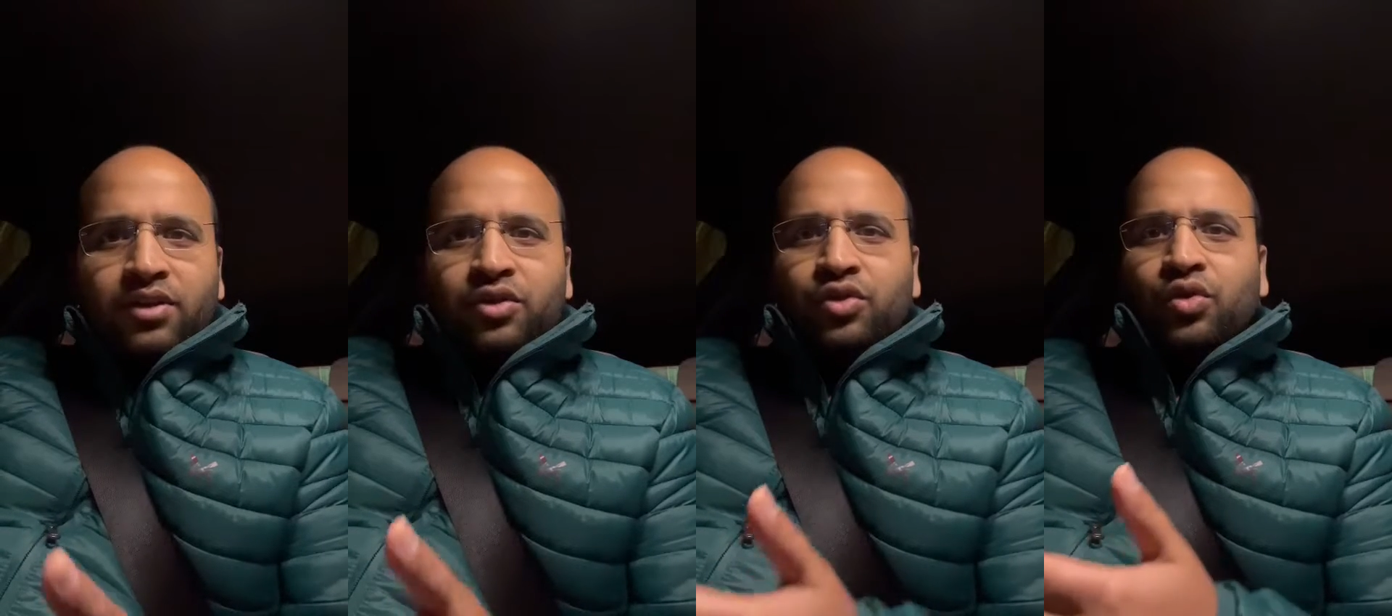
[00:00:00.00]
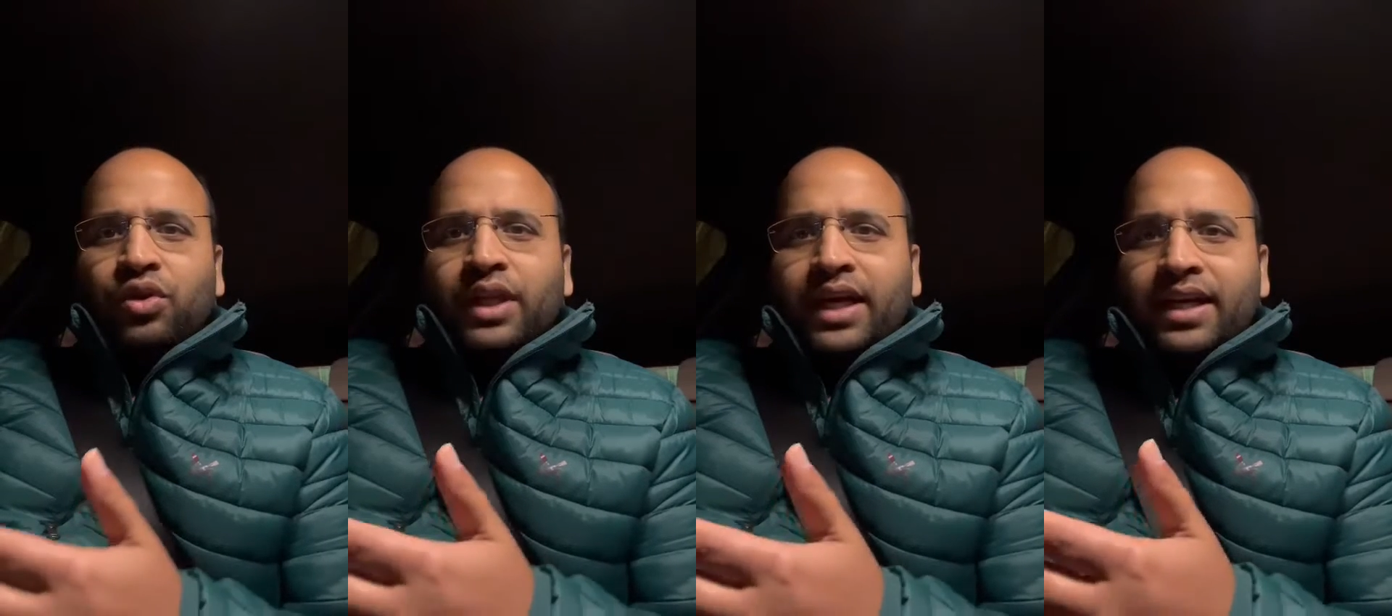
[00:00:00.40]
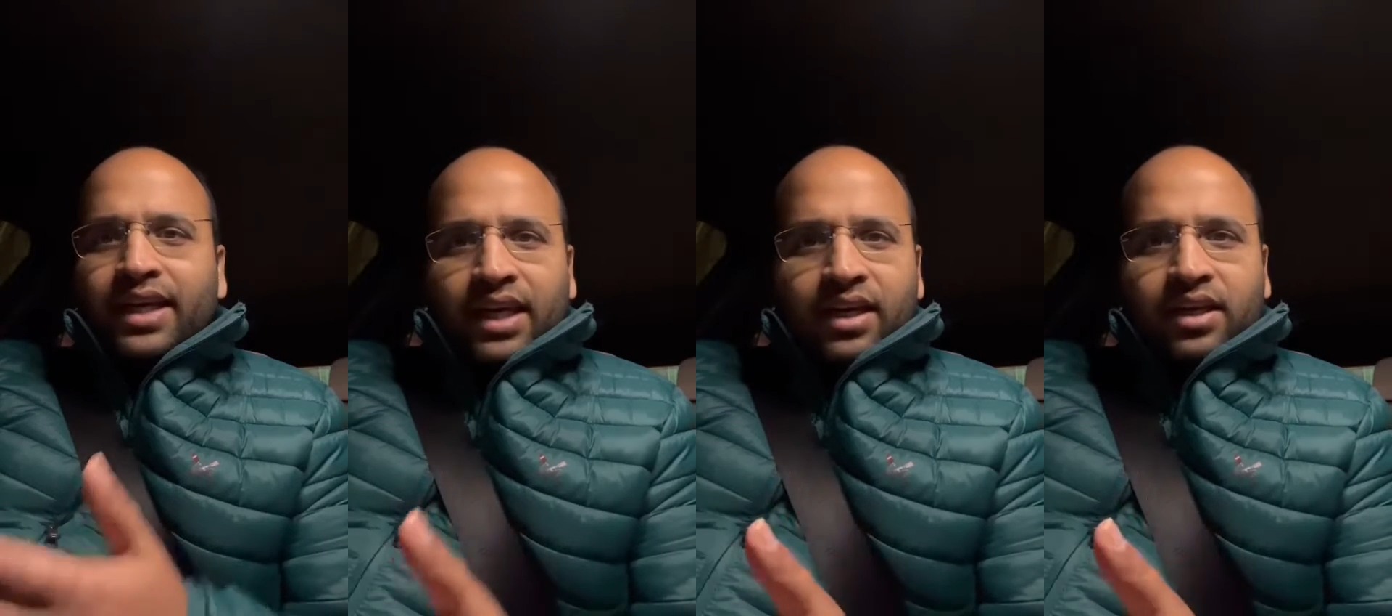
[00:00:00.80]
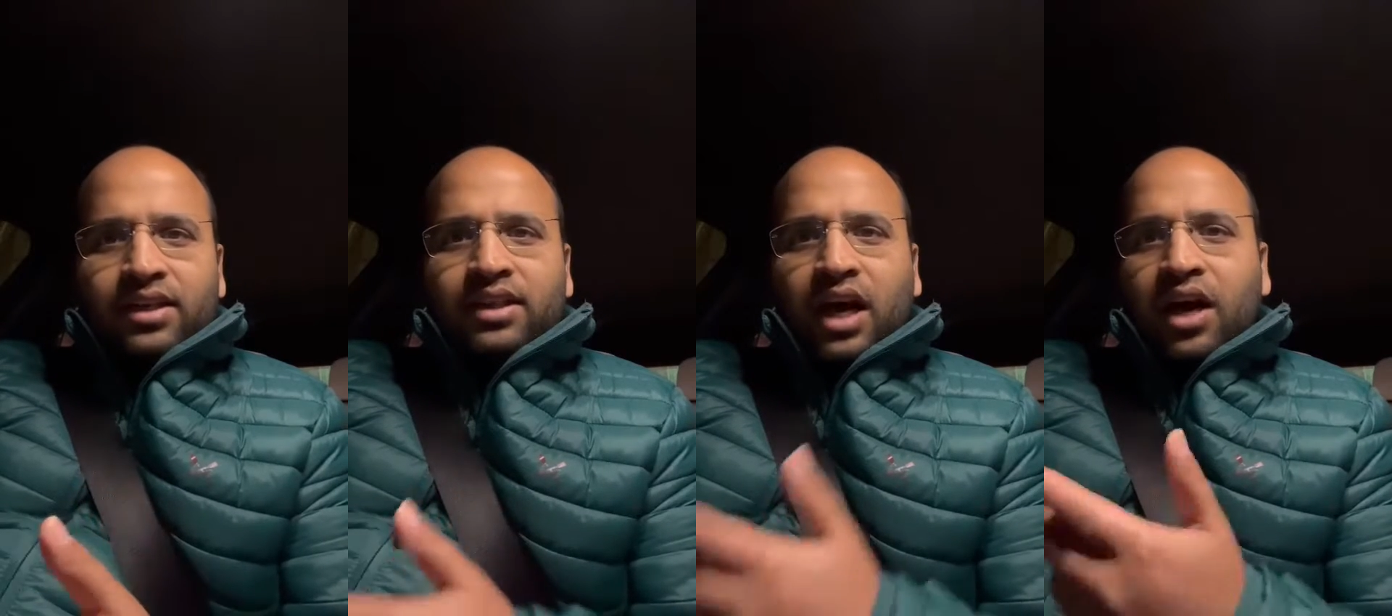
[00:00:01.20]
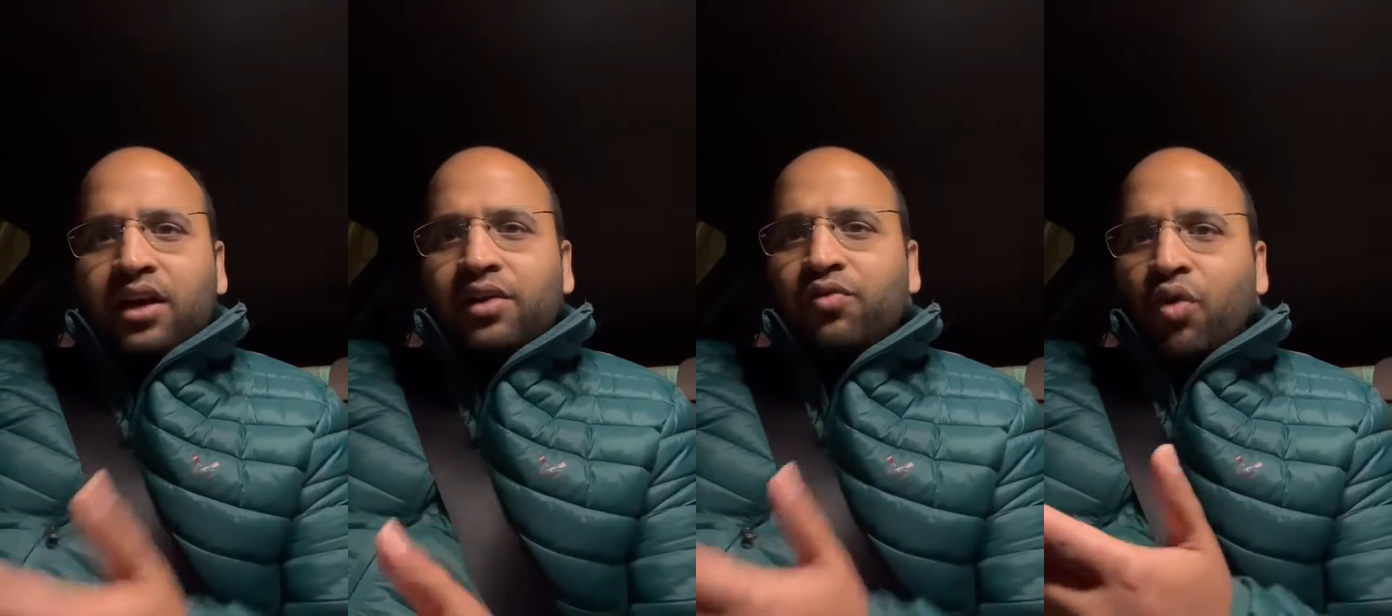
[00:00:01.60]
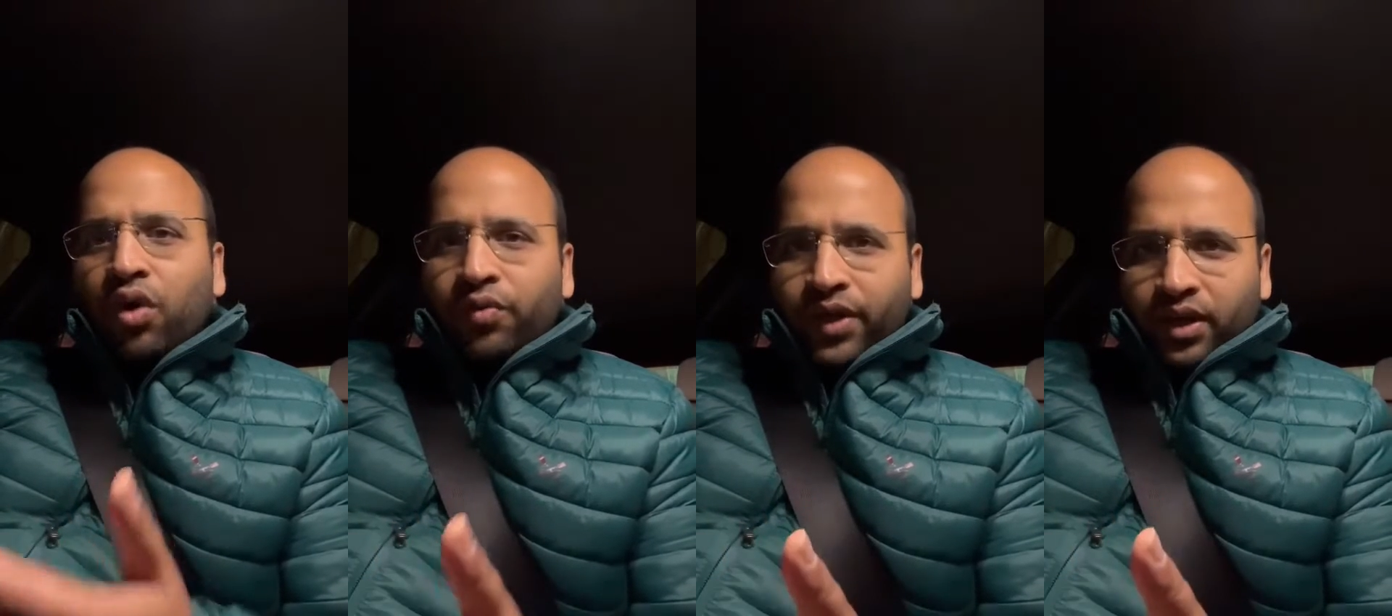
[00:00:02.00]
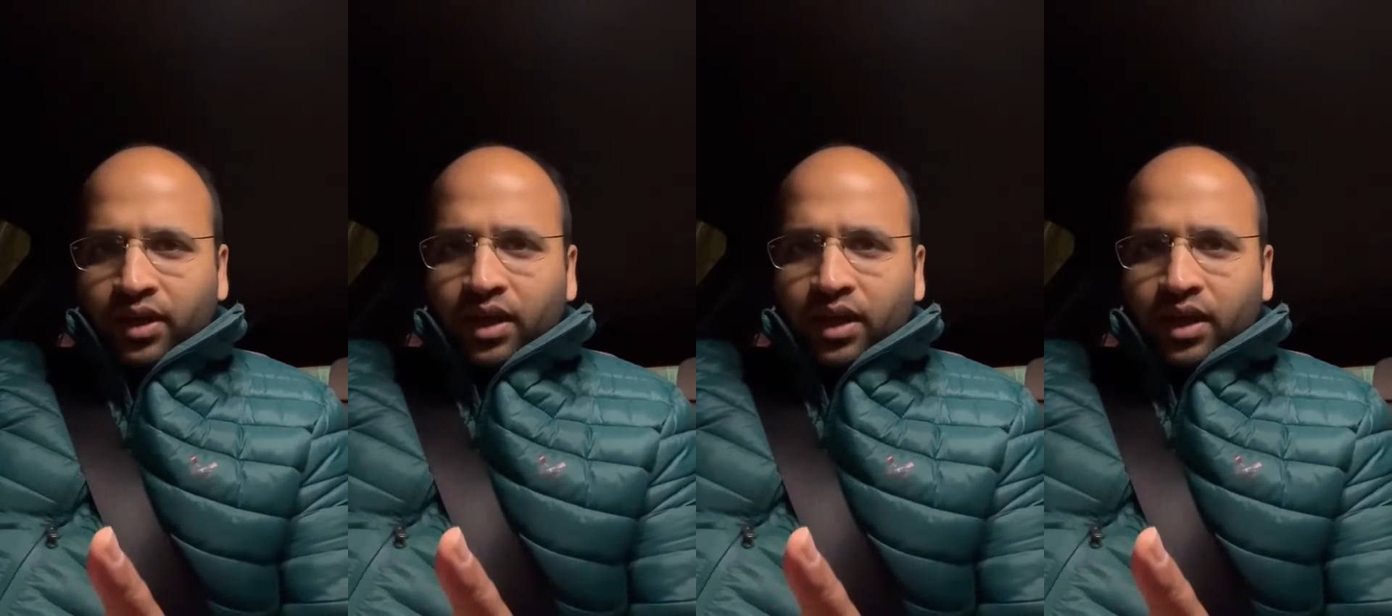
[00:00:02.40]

So their needs are evolving,